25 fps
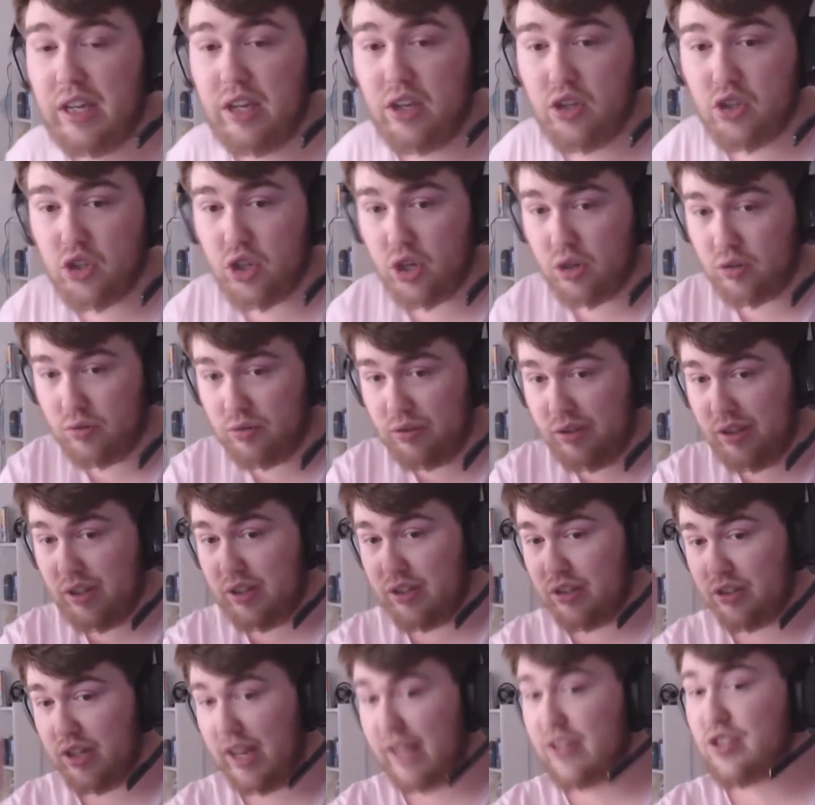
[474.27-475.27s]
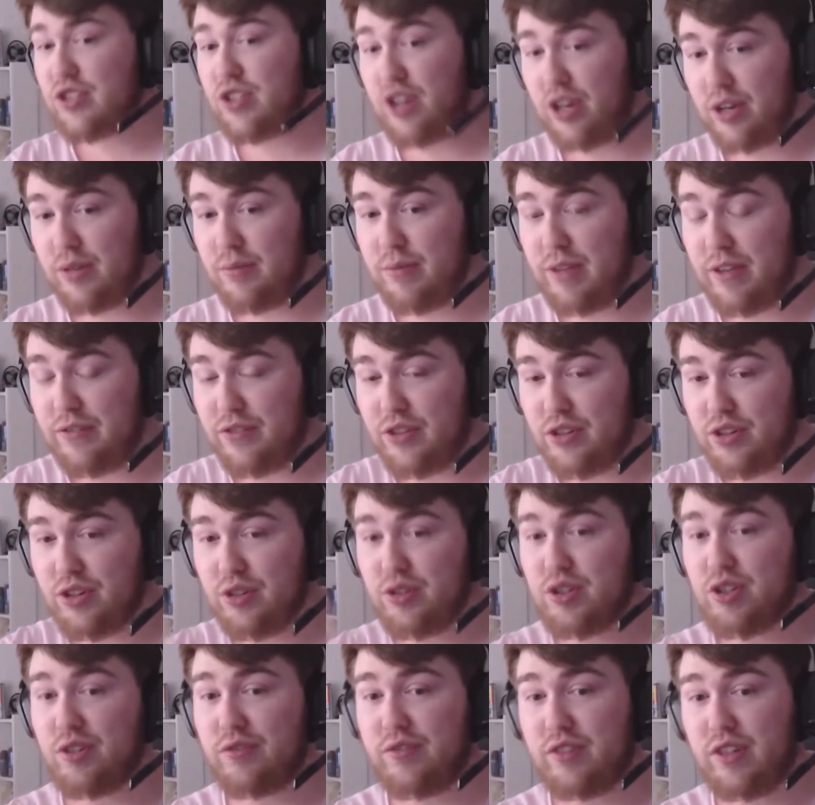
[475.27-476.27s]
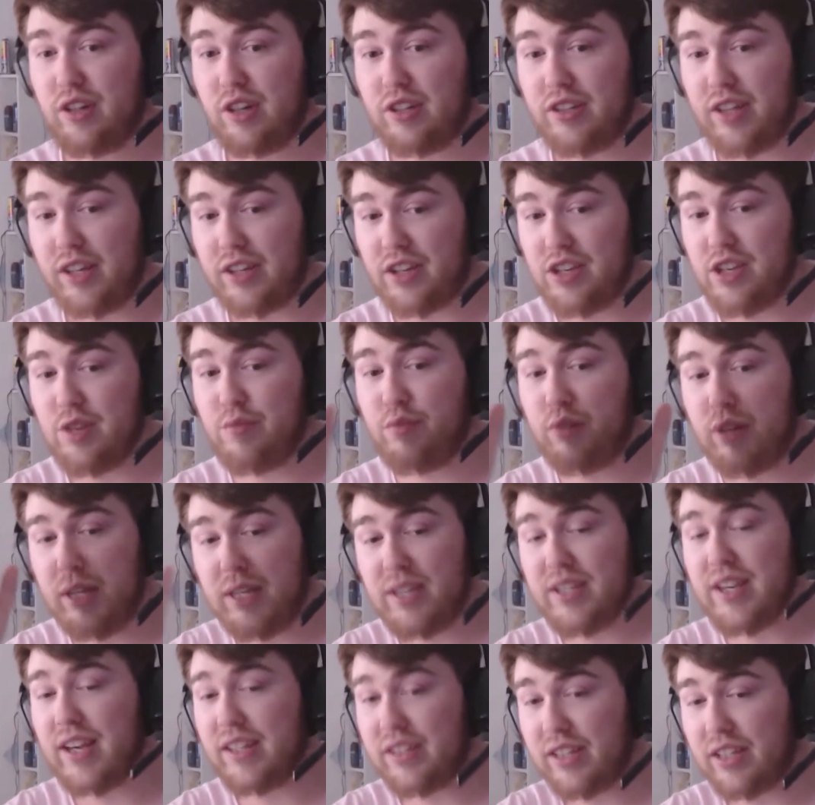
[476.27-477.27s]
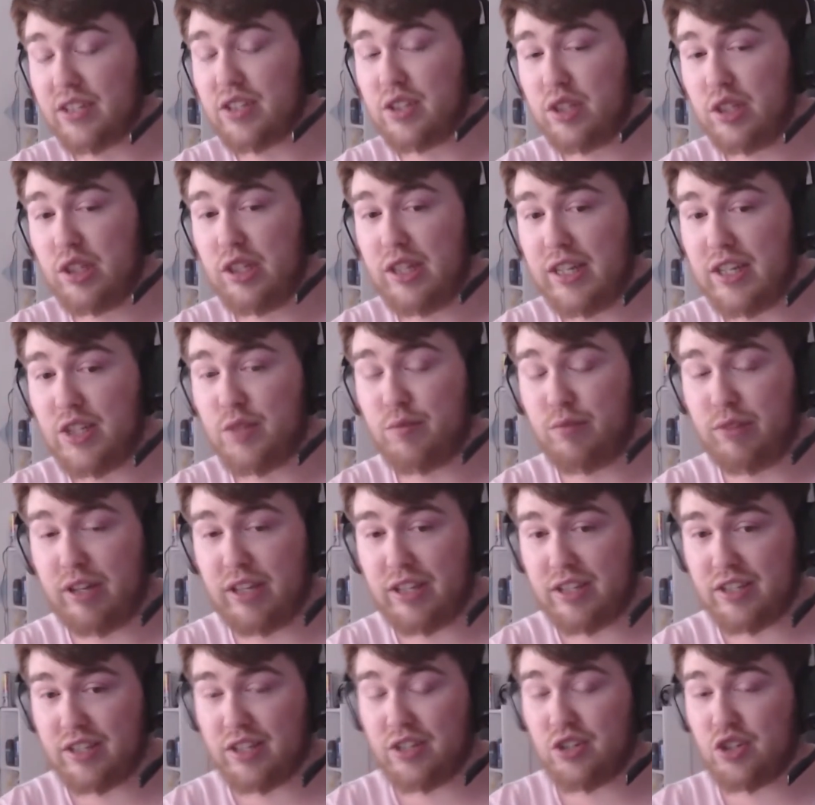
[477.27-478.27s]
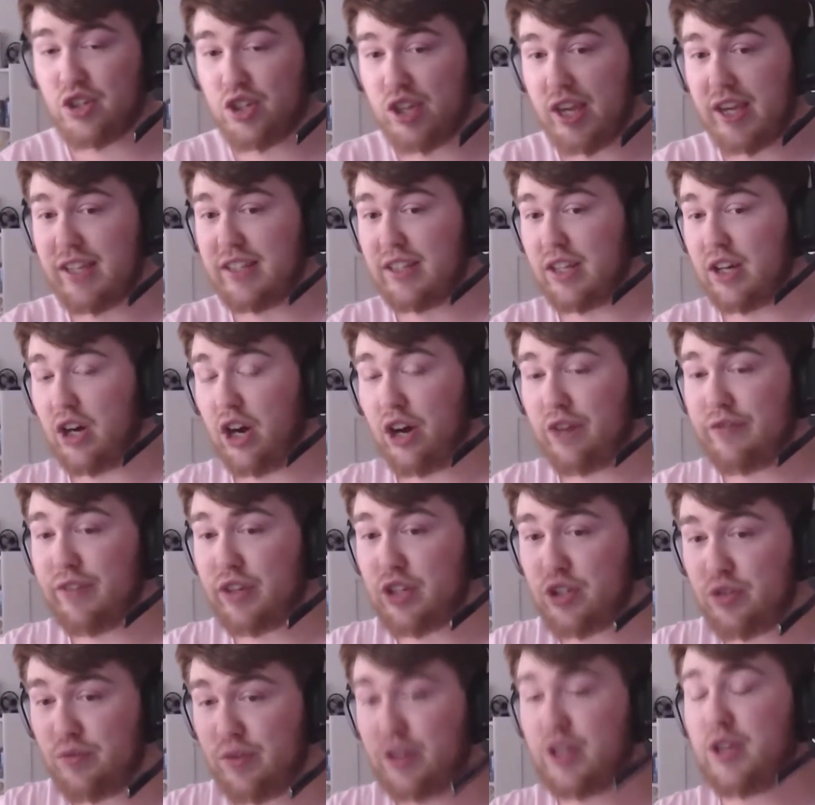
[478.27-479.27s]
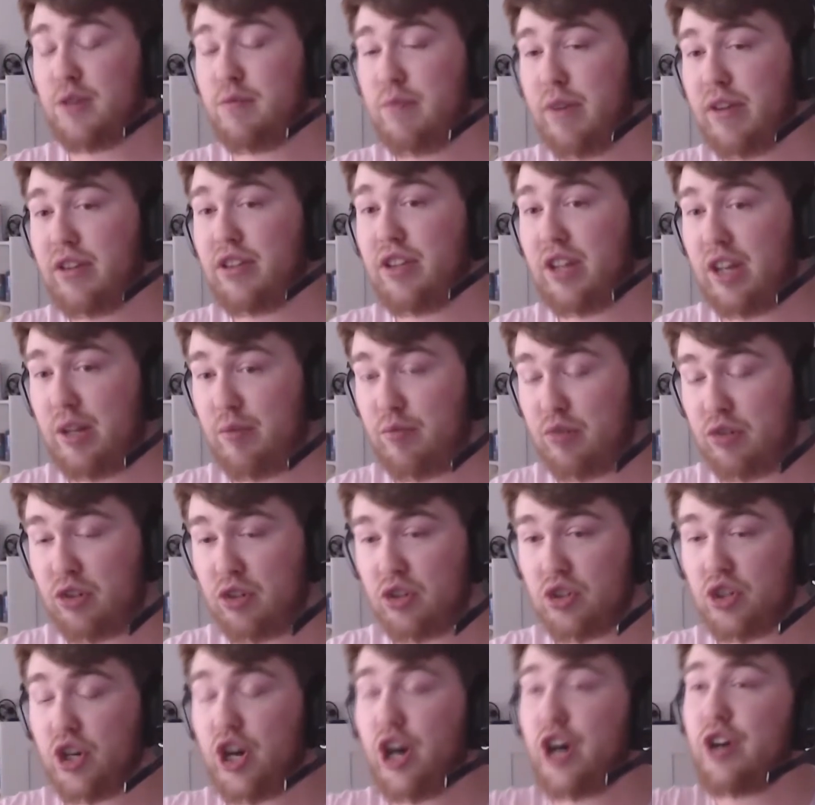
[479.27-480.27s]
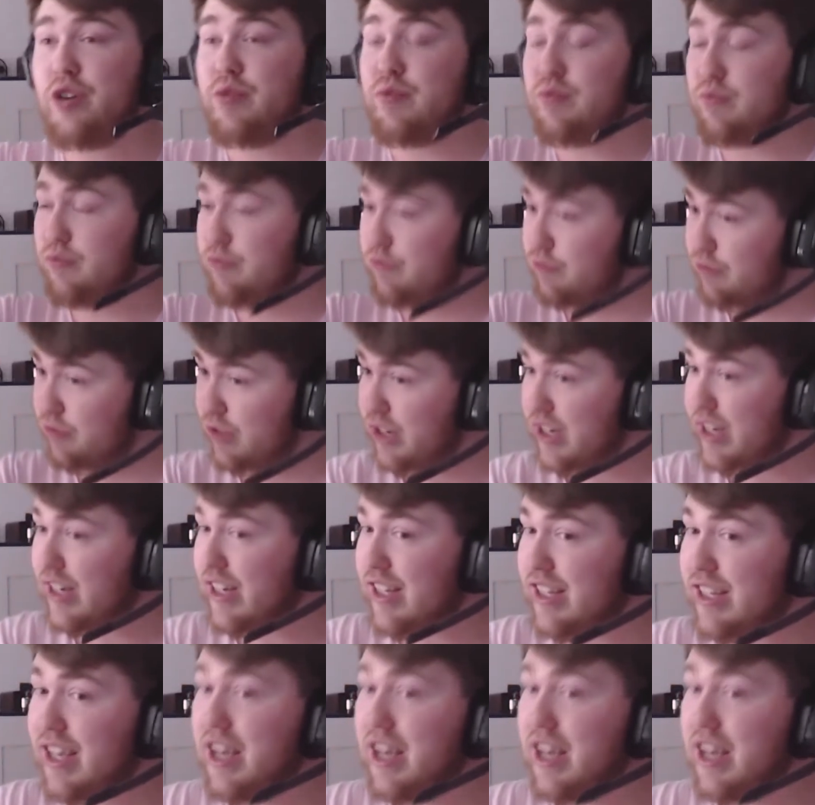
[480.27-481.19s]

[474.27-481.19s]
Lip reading: So, next time, if you do something like that, can you please add that to the list, please, and say that I've actually recommended it, because I really